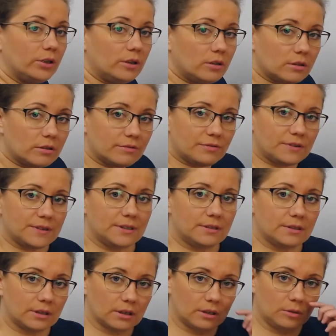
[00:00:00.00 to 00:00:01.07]
in the
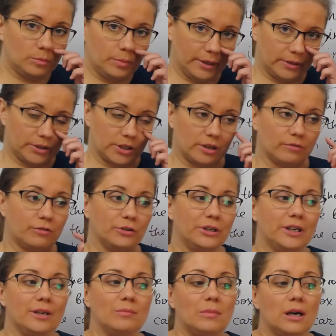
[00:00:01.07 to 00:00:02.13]
physical building. For
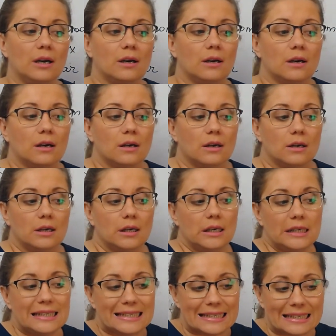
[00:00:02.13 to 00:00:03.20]
him,
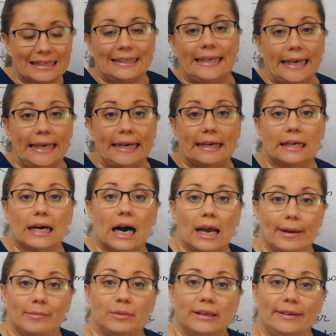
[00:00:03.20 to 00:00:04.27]
it's clear I
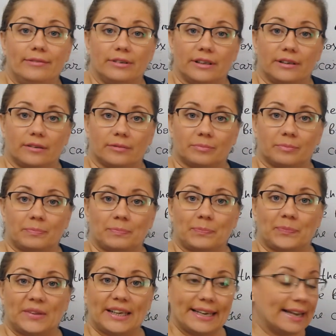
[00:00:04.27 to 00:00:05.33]
am leaving.
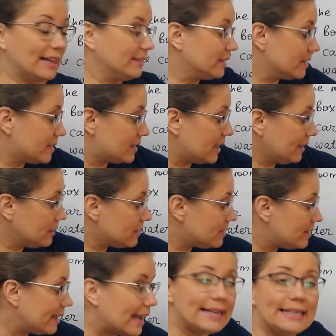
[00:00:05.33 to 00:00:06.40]
He understands
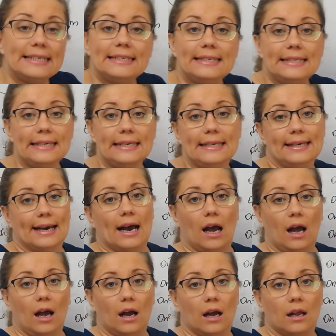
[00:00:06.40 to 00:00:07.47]
the idea.
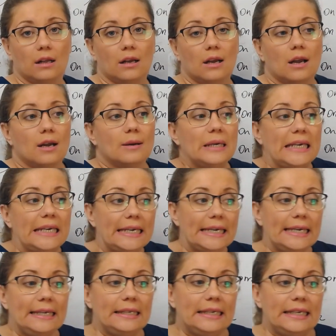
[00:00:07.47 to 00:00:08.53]

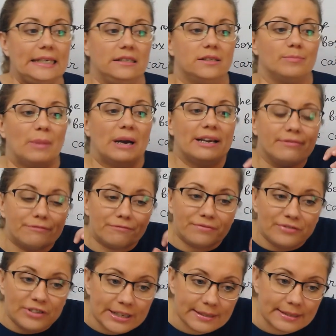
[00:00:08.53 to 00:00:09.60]
He needs my
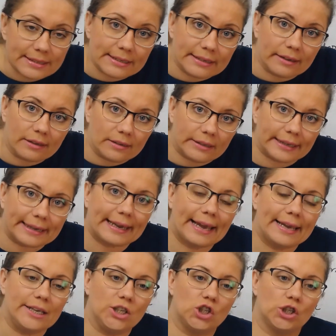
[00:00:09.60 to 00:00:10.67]
physical
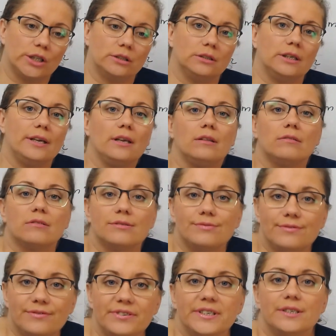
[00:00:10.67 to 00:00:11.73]
location in the
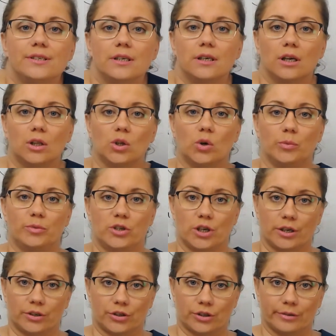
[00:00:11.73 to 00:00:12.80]
physical
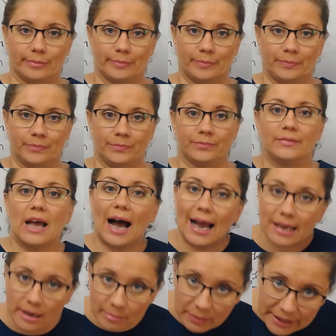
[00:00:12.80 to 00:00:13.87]
object. I
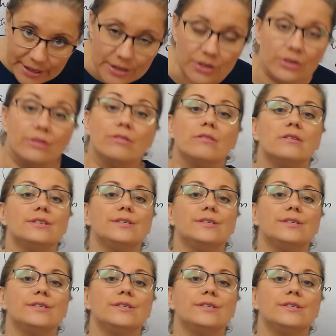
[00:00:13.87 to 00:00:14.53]
am in the